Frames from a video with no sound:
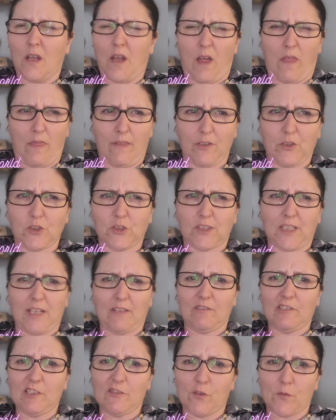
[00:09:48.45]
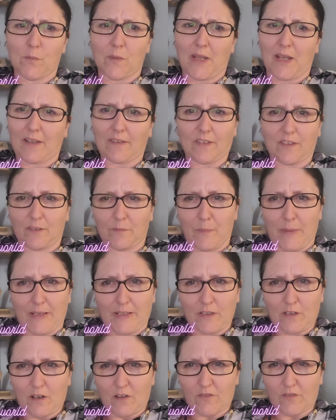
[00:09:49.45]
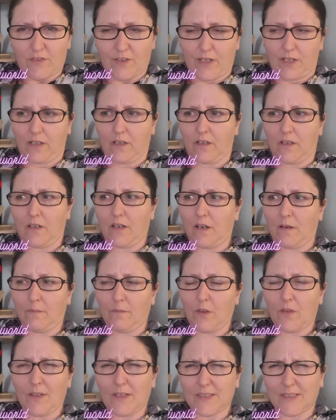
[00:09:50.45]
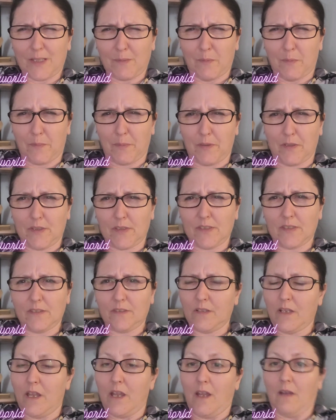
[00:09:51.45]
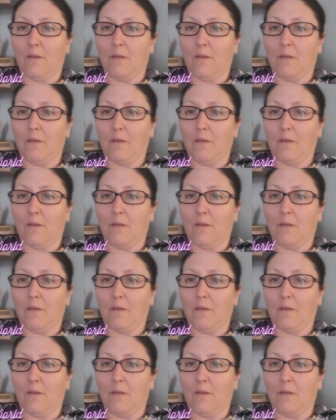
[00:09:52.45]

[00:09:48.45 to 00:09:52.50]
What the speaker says: and then just get rid of them like they mean nothing. I'm not that type of person.